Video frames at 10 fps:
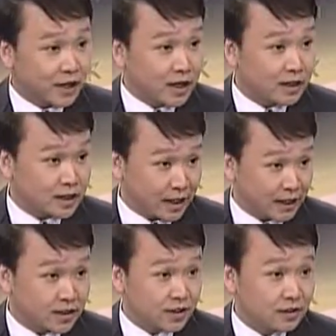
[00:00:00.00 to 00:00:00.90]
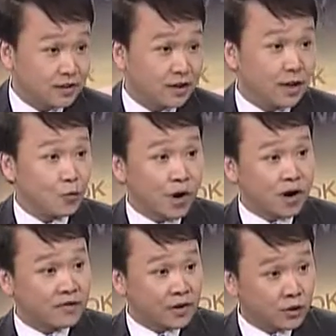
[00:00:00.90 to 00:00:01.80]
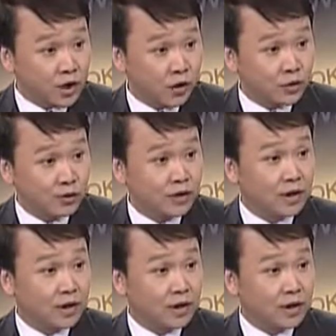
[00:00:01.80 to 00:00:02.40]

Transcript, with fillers: internet wherever you go,